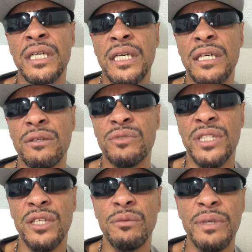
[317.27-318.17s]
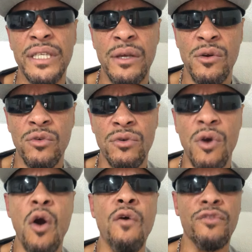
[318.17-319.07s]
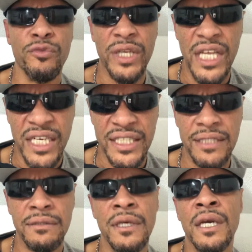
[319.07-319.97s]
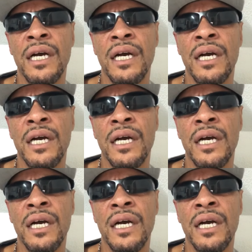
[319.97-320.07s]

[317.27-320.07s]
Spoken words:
Was a little bit over reluctant.